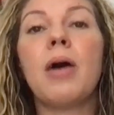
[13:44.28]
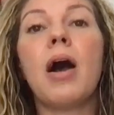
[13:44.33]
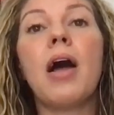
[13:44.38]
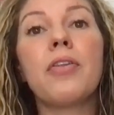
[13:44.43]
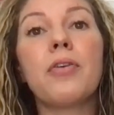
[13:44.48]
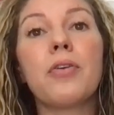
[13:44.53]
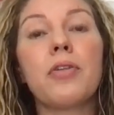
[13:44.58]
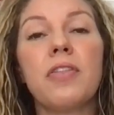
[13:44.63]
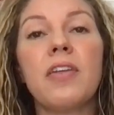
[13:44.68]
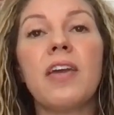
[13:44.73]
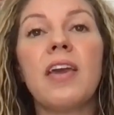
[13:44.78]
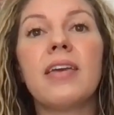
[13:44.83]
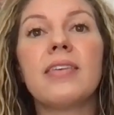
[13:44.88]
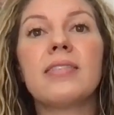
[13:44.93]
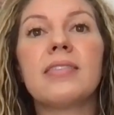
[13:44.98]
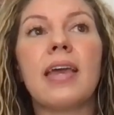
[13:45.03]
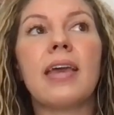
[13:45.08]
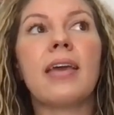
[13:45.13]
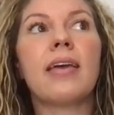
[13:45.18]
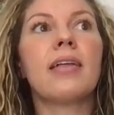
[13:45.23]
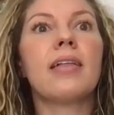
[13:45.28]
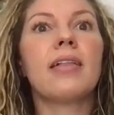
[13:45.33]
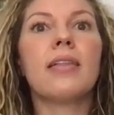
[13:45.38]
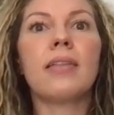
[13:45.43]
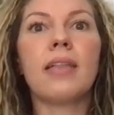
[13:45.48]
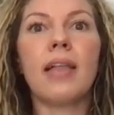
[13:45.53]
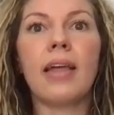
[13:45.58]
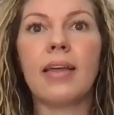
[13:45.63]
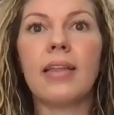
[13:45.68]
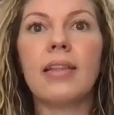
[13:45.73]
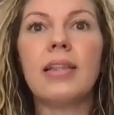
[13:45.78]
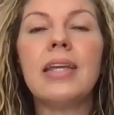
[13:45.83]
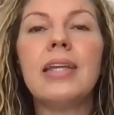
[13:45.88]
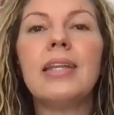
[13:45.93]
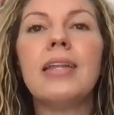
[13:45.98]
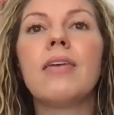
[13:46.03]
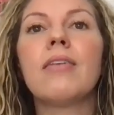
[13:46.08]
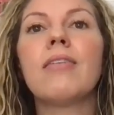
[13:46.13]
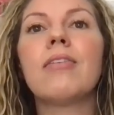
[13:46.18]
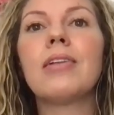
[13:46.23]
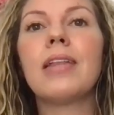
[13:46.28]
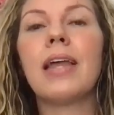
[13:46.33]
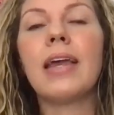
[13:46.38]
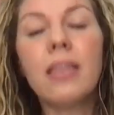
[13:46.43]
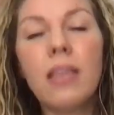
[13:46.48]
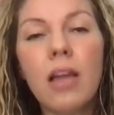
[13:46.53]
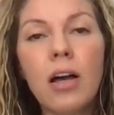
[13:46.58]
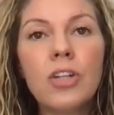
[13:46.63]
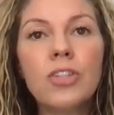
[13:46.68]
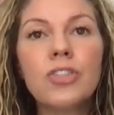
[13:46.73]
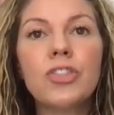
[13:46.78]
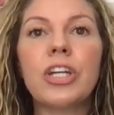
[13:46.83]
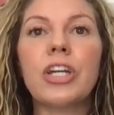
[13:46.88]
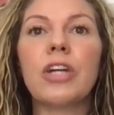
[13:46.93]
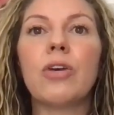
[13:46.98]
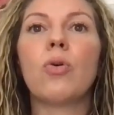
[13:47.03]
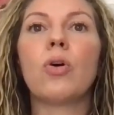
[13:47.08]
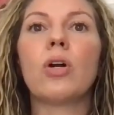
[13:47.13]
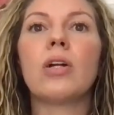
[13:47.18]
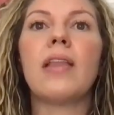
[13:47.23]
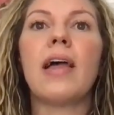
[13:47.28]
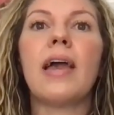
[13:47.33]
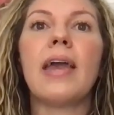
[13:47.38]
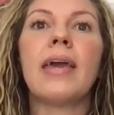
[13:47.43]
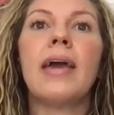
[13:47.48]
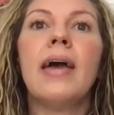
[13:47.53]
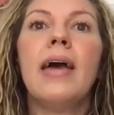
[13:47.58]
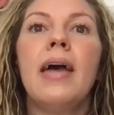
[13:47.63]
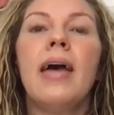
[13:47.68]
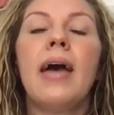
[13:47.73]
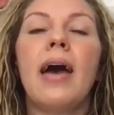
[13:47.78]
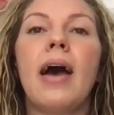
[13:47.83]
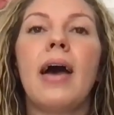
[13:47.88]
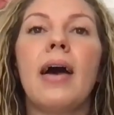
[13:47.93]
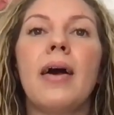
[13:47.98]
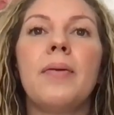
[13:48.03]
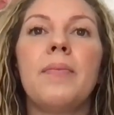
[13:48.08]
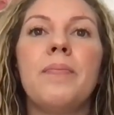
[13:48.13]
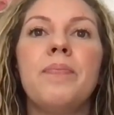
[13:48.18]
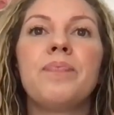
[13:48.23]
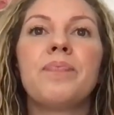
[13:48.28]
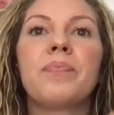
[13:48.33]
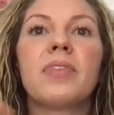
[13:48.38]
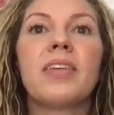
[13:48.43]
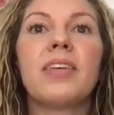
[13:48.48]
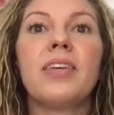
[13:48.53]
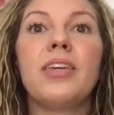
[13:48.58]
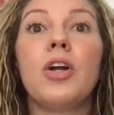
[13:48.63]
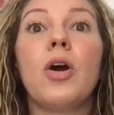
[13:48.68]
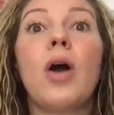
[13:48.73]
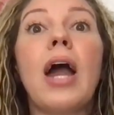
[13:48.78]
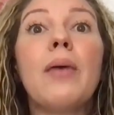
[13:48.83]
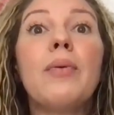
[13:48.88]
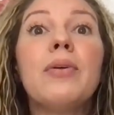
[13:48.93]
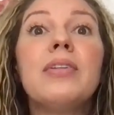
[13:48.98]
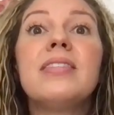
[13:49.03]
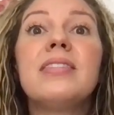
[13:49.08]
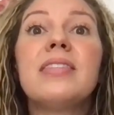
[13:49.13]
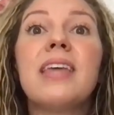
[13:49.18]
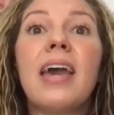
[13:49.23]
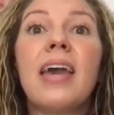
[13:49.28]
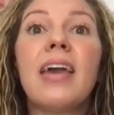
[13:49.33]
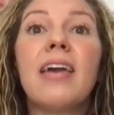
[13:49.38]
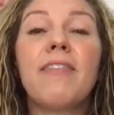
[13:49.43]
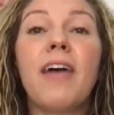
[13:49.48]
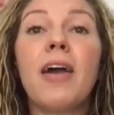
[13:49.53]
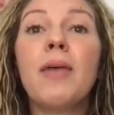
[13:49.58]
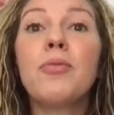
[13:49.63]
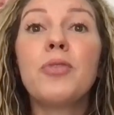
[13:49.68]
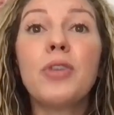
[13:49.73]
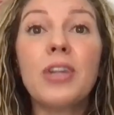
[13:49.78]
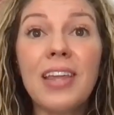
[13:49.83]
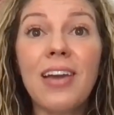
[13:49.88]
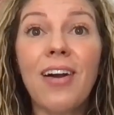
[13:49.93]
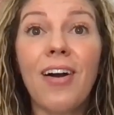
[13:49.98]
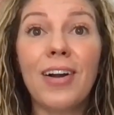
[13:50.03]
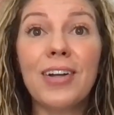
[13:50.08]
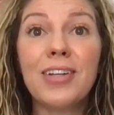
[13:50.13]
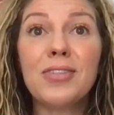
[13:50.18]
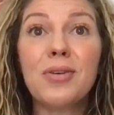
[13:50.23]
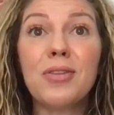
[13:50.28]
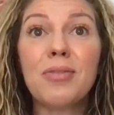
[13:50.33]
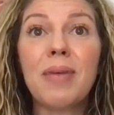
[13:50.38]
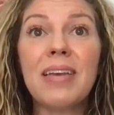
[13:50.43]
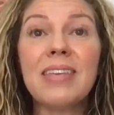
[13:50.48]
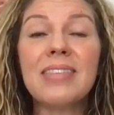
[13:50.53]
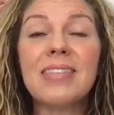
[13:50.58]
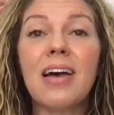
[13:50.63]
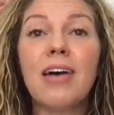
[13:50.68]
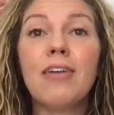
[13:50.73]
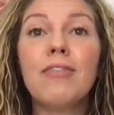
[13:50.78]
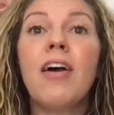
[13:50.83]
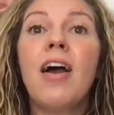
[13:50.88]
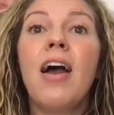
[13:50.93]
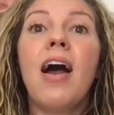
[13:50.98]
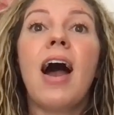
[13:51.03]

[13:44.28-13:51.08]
other things like cleaning or like laundry or like, I would say if I'm really honest with myself,